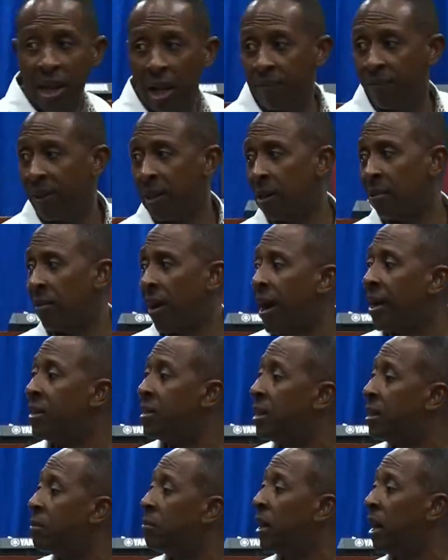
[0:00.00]
if I the right
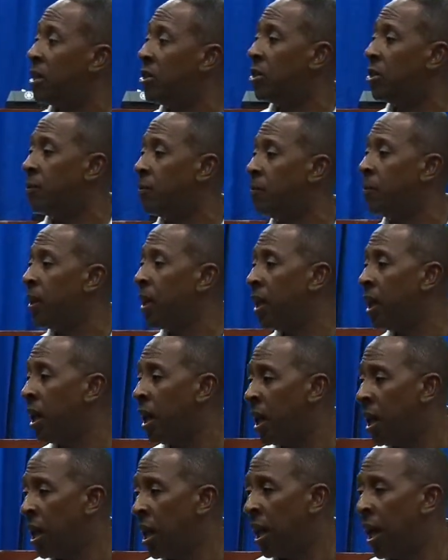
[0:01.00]
thing me I do.
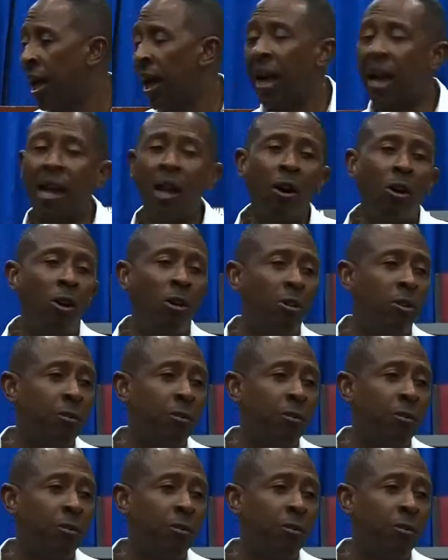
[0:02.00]
Hello.